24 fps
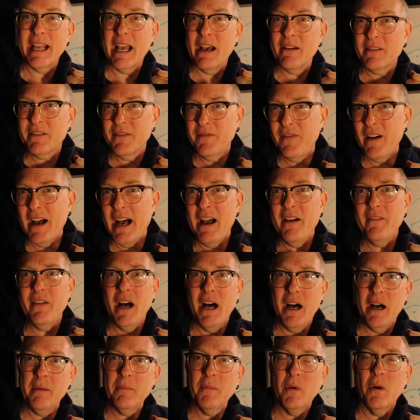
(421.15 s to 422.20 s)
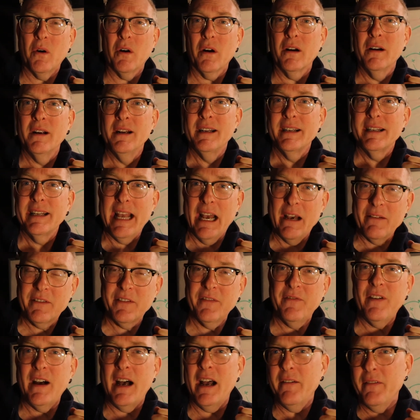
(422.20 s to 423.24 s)
count to 5, hum, or count
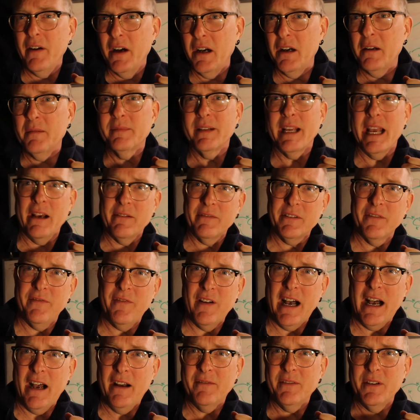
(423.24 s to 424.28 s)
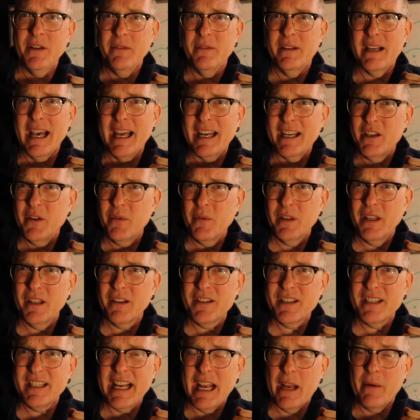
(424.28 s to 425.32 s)
to 5, hum, count to 5. You kind of do a
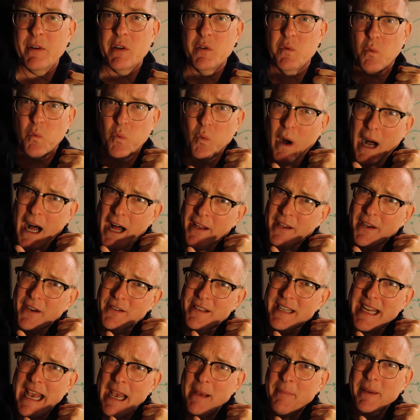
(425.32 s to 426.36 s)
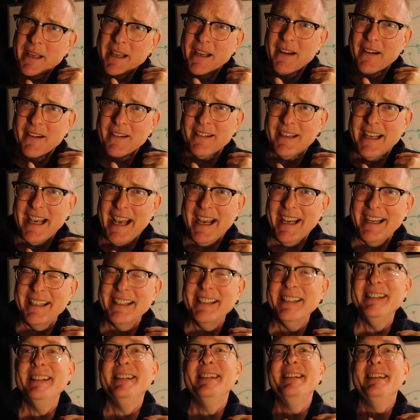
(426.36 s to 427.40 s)
little sandwich while you're tapping here, okay?
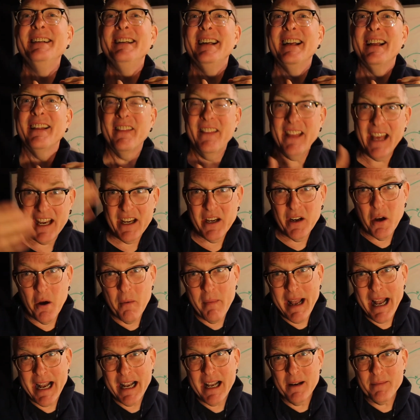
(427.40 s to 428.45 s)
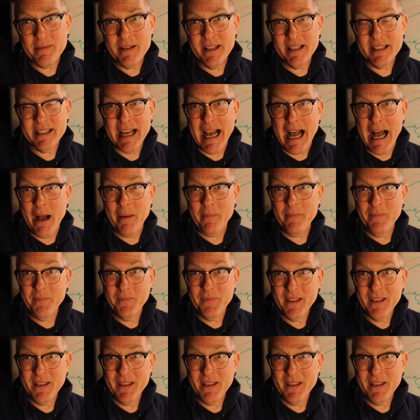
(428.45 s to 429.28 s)
Then you go back up to the top.